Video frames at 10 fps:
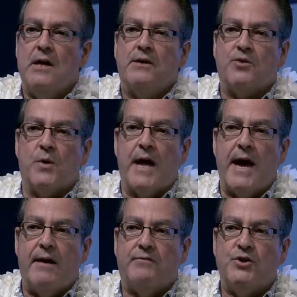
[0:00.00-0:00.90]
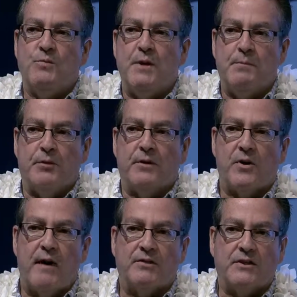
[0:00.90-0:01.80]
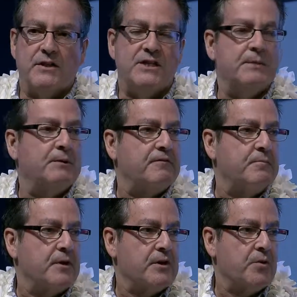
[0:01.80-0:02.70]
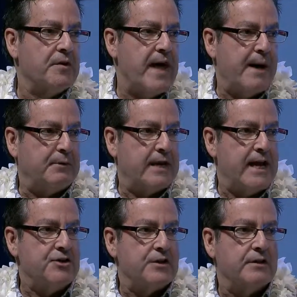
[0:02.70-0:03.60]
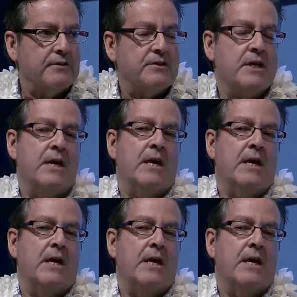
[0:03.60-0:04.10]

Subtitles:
So we have two people that are obviously deeply familiar with applications.